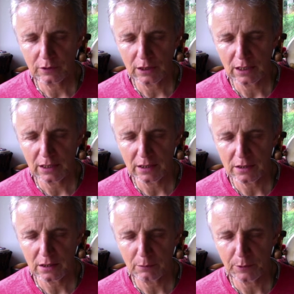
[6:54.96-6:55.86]

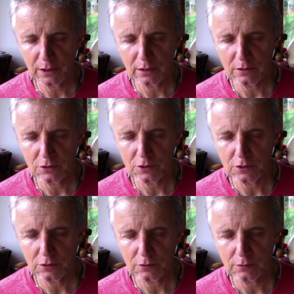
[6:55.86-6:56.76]
White and gold
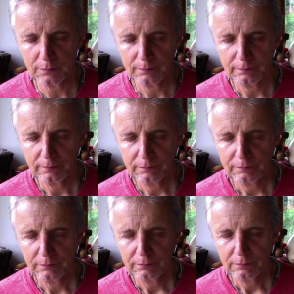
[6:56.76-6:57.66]
and a bit of
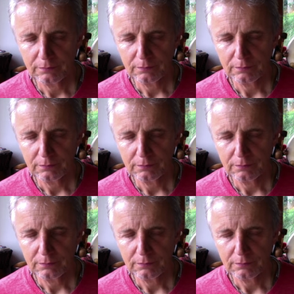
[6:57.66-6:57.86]
pink.